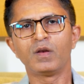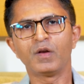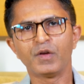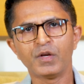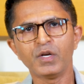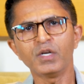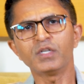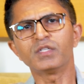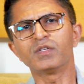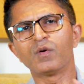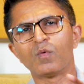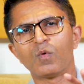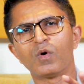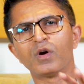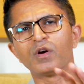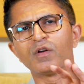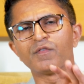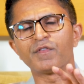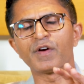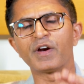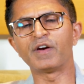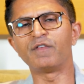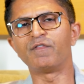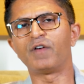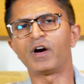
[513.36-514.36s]
Now, here's the word
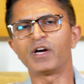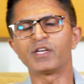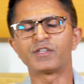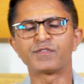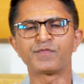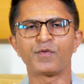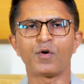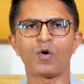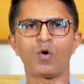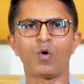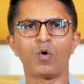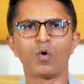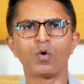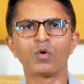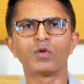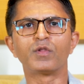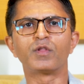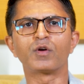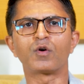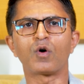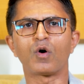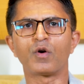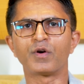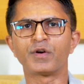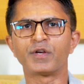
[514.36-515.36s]
of advice for all
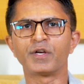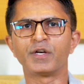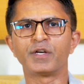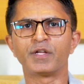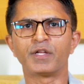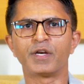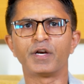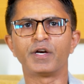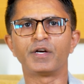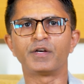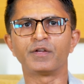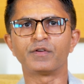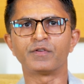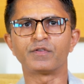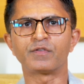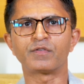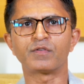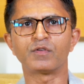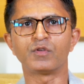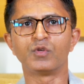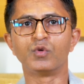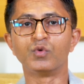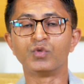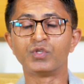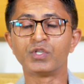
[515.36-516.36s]
the content creators
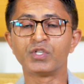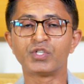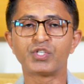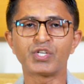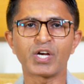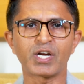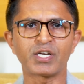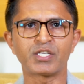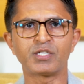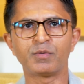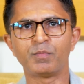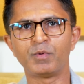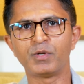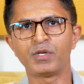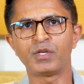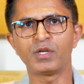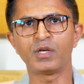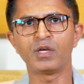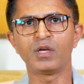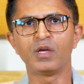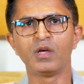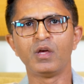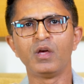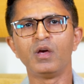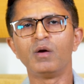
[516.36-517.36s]
using
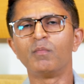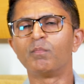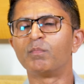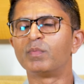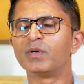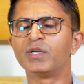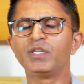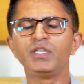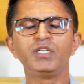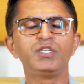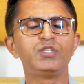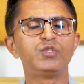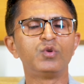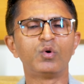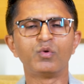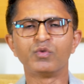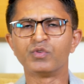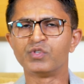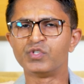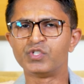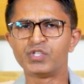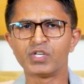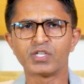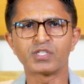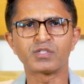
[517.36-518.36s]
ChatGPT. Please
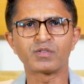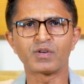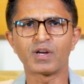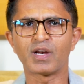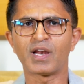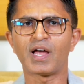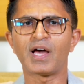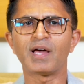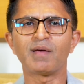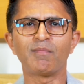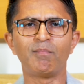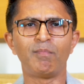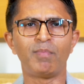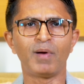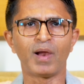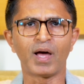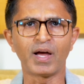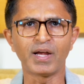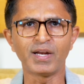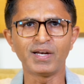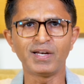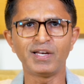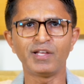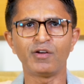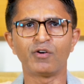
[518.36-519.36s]
don't just rely
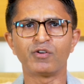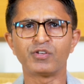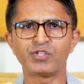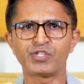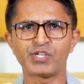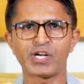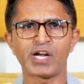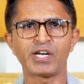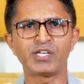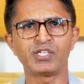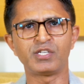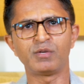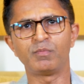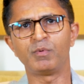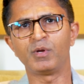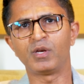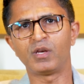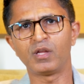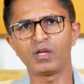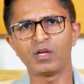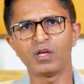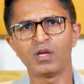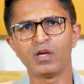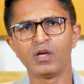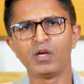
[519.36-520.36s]
blindly on
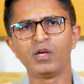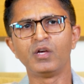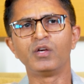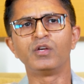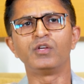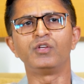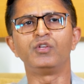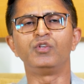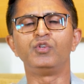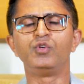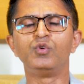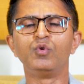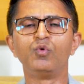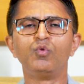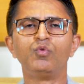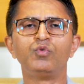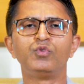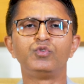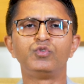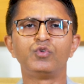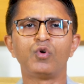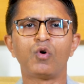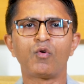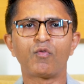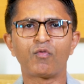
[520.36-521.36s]
ChatGPT.
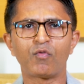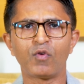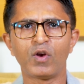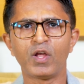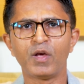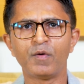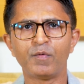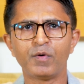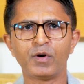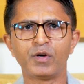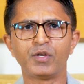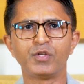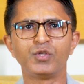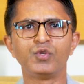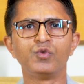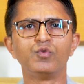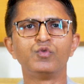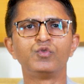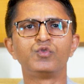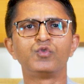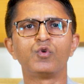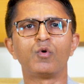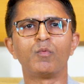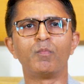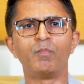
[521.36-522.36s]
Use your flavor,
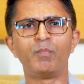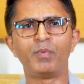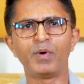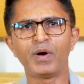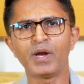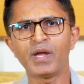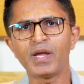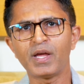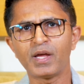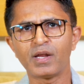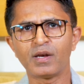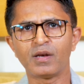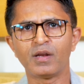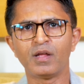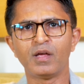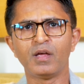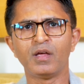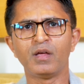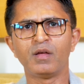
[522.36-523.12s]
use your brain.